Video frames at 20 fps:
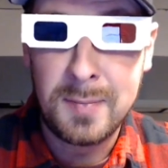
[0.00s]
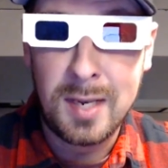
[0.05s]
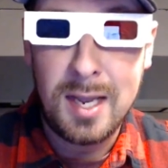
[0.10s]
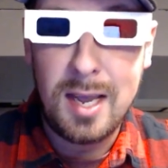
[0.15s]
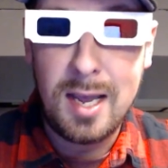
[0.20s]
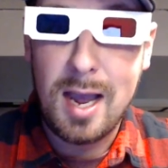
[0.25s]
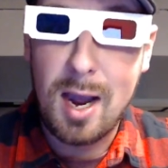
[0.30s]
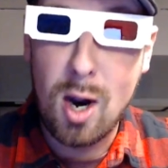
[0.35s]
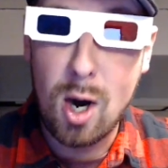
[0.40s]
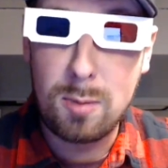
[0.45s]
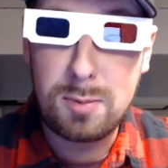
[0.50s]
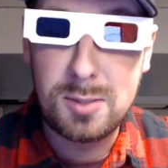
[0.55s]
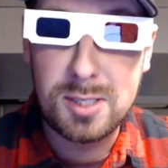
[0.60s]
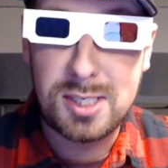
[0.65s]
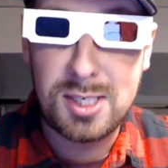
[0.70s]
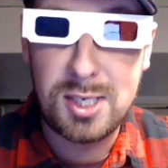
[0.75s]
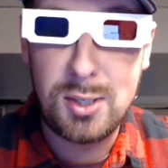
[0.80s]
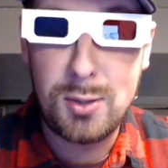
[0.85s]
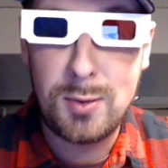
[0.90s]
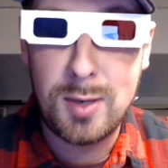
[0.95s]
I hope to
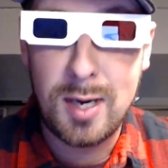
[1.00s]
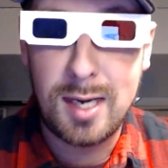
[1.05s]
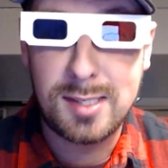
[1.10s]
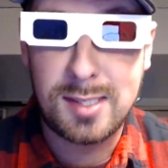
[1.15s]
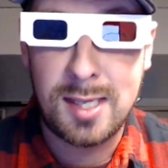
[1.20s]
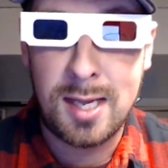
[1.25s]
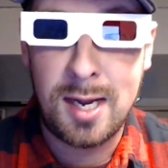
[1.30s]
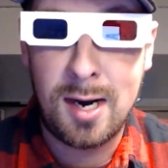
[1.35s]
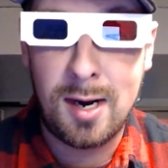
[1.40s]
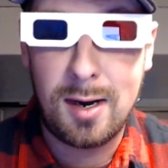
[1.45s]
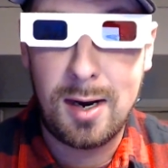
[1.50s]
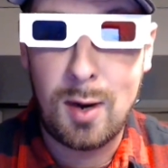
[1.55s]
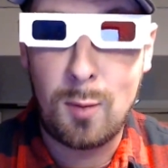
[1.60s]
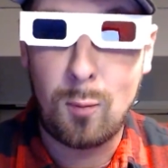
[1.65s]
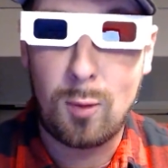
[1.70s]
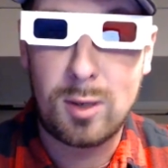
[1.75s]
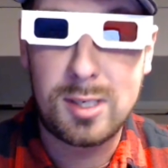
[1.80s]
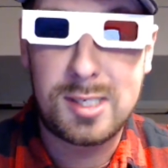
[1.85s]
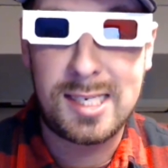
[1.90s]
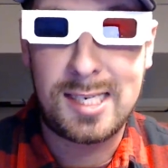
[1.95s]
see you guys there. And
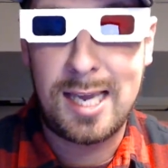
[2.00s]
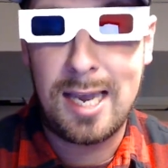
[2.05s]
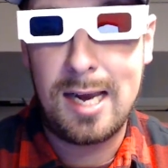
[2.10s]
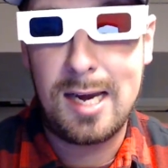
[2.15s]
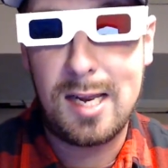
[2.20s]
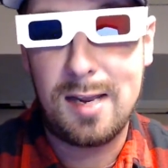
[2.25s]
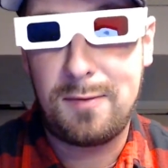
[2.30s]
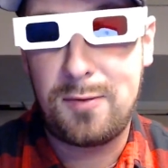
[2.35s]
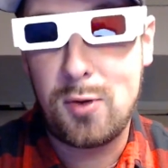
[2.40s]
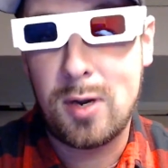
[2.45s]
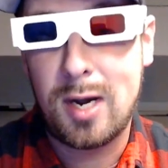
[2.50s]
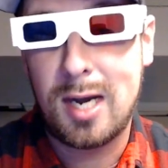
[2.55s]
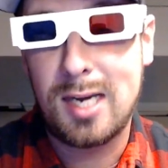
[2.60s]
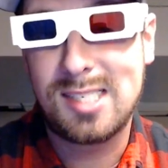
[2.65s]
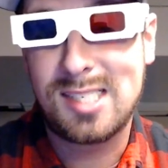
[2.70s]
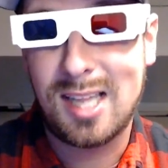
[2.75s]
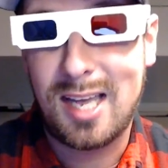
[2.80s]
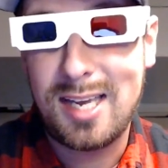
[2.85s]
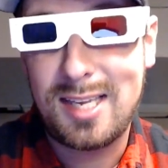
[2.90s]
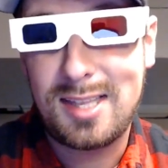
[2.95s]
once again, if you
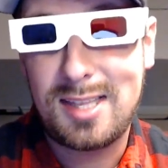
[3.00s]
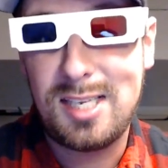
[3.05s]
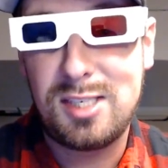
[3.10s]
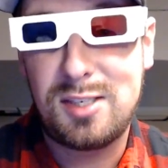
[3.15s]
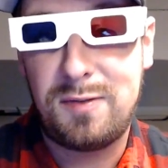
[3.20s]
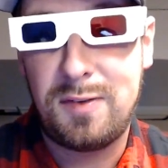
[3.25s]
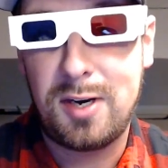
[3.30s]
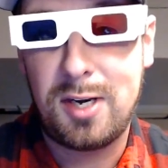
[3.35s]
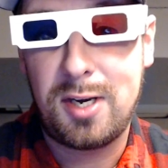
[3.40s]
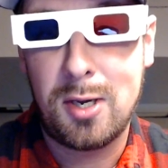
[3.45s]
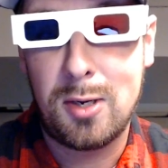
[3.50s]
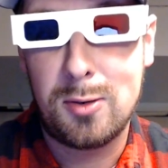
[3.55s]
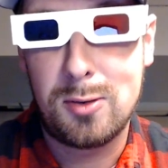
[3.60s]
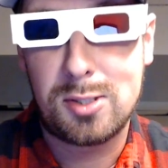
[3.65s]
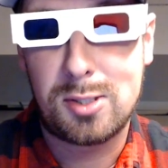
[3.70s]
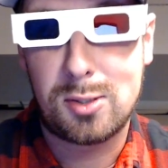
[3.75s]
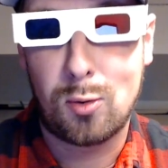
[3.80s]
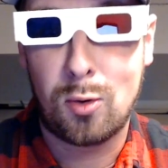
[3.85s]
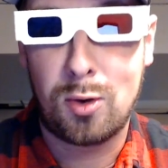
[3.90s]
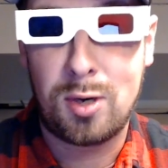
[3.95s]
guys like these
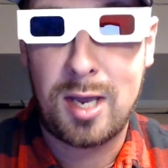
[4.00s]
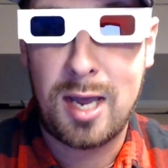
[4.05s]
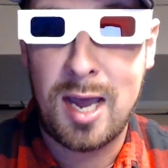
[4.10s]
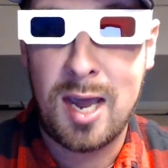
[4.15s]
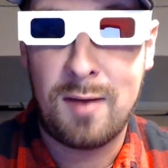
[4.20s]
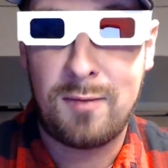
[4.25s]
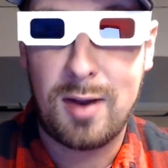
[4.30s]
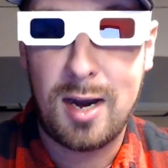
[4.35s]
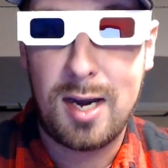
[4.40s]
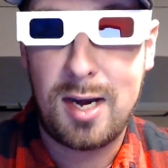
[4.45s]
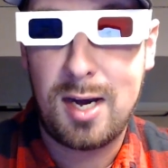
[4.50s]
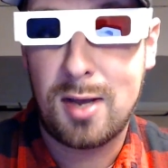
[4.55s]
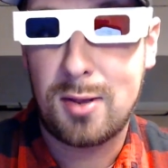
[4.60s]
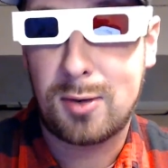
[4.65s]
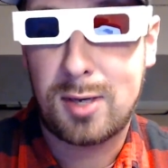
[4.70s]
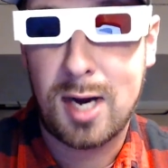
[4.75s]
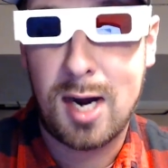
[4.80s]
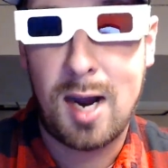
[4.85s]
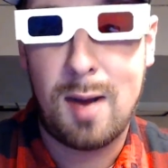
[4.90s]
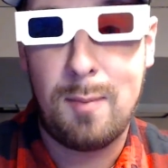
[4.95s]
videos or you have any other
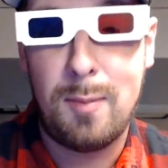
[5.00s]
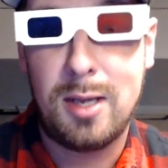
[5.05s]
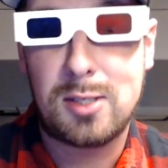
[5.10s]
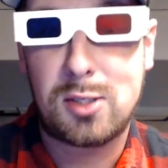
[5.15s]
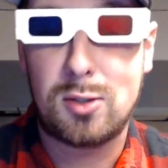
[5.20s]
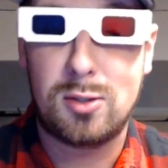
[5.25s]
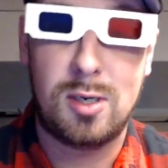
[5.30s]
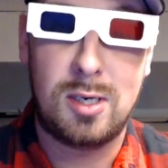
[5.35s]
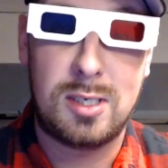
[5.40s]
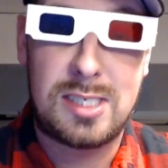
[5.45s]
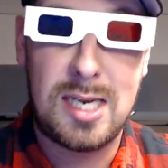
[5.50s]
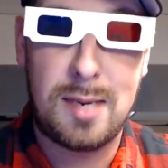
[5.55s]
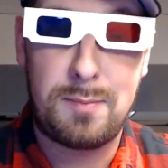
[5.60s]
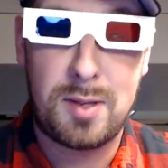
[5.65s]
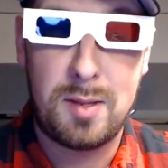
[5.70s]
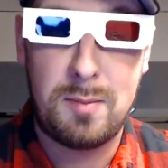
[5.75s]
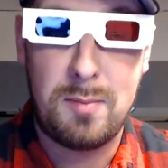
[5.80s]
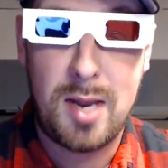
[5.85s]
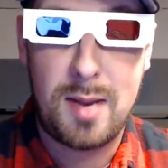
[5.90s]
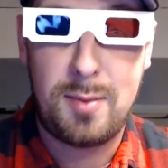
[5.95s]
comments or a tip
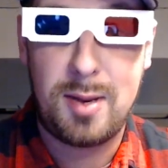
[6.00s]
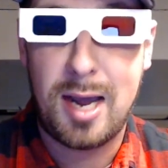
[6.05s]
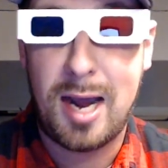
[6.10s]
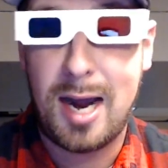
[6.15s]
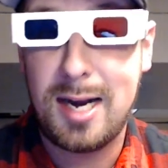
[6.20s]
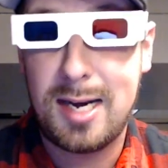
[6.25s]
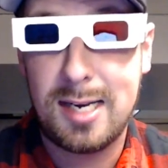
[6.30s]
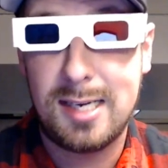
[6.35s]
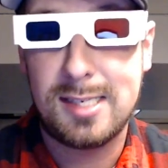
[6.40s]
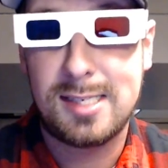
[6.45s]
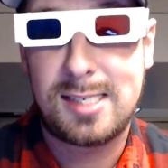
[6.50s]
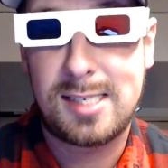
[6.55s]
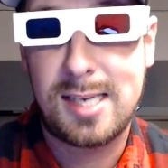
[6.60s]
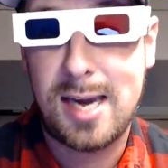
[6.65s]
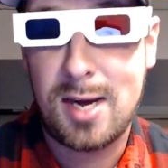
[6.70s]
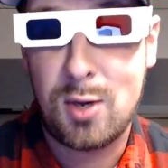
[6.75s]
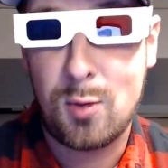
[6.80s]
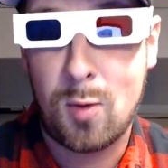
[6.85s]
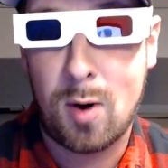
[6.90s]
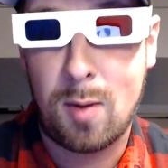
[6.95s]
that maybe I didn't say
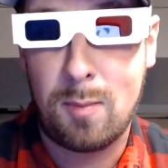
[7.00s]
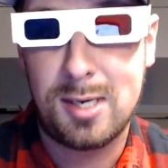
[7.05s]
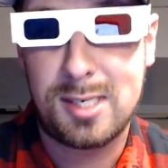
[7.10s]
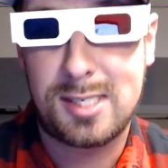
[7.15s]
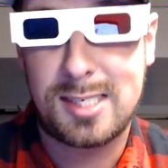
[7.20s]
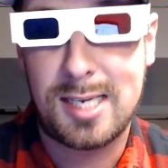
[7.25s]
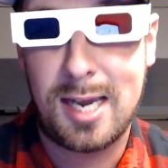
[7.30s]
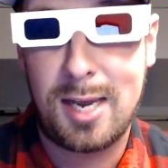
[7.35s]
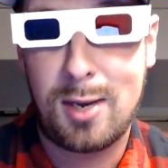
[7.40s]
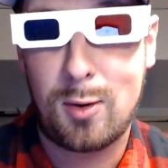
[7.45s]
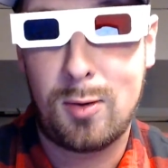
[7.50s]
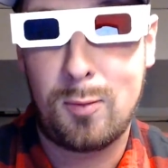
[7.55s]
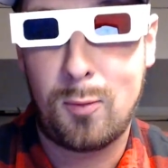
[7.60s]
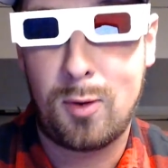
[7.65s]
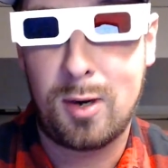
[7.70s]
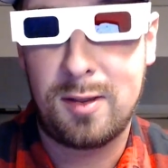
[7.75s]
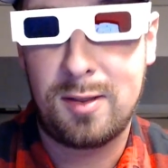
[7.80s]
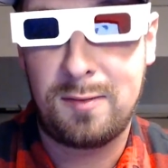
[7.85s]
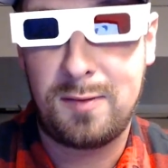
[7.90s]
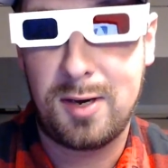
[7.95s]
and you want me to say it on one
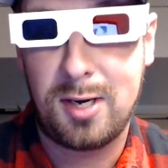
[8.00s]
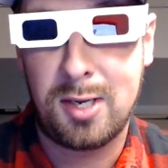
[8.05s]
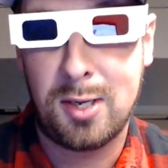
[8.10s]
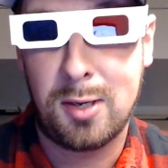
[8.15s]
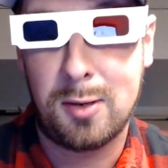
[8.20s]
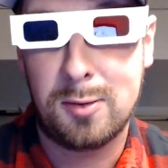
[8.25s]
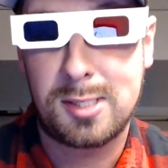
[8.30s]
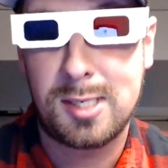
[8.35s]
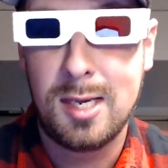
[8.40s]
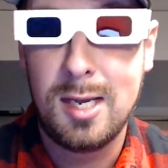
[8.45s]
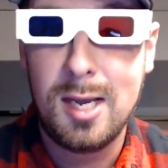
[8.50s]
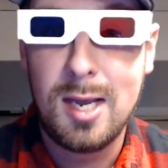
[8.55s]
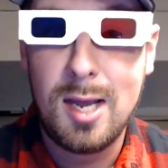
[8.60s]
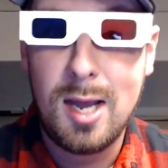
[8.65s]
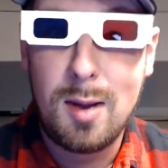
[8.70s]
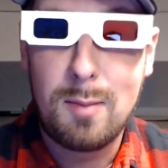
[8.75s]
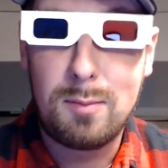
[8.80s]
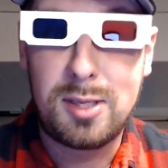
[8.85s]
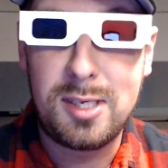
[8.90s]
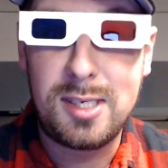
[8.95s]
of the videos,
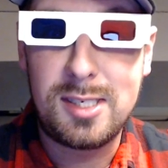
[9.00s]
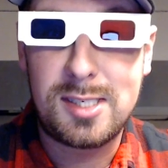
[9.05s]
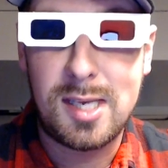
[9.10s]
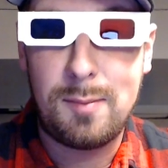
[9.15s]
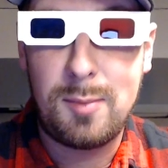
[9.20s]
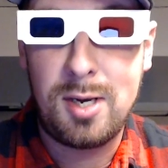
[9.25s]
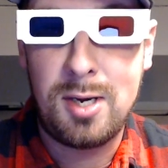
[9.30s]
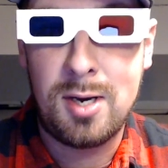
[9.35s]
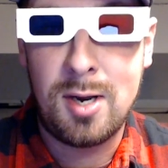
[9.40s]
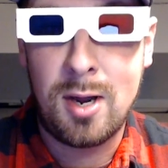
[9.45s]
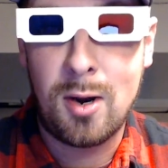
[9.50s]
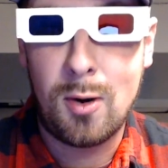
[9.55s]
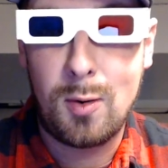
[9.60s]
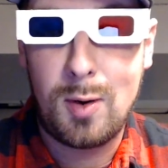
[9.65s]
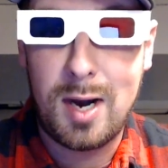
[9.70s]
please let me know.